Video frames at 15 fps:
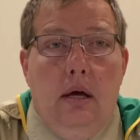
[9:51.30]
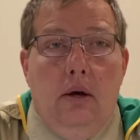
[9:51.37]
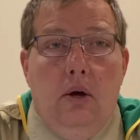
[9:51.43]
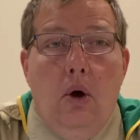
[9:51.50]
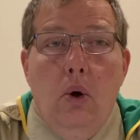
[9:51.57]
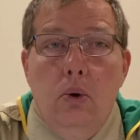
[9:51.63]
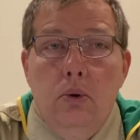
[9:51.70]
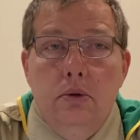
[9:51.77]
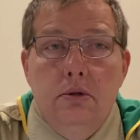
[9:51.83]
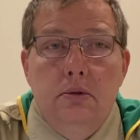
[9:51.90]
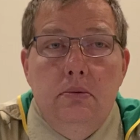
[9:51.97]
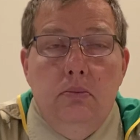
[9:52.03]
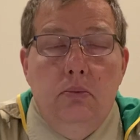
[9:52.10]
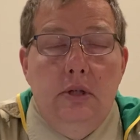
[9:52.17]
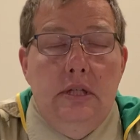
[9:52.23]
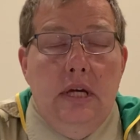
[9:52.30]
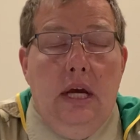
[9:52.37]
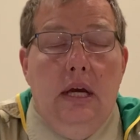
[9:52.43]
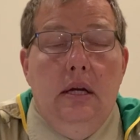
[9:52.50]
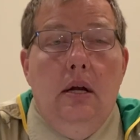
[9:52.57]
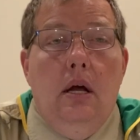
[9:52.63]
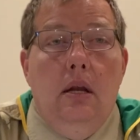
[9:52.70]
Coals
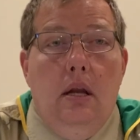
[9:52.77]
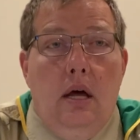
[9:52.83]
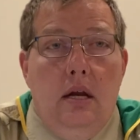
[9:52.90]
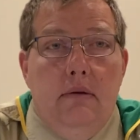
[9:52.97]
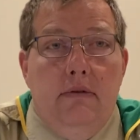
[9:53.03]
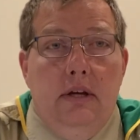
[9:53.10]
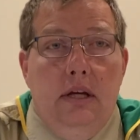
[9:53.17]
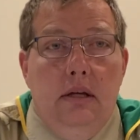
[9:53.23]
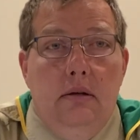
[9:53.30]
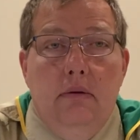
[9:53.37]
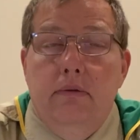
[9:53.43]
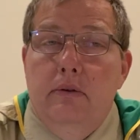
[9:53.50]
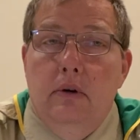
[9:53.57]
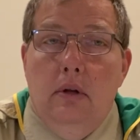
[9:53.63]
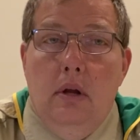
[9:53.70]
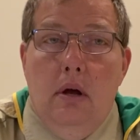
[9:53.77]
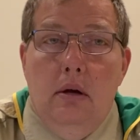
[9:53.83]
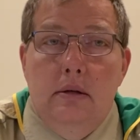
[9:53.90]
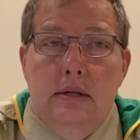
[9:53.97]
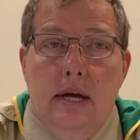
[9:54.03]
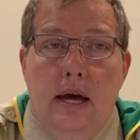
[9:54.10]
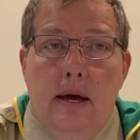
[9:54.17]
retain a lot of heat for a long
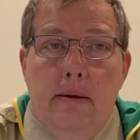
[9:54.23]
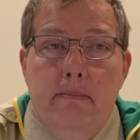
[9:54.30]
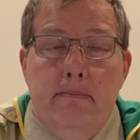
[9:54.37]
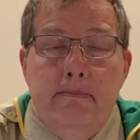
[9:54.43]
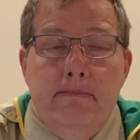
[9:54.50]
time.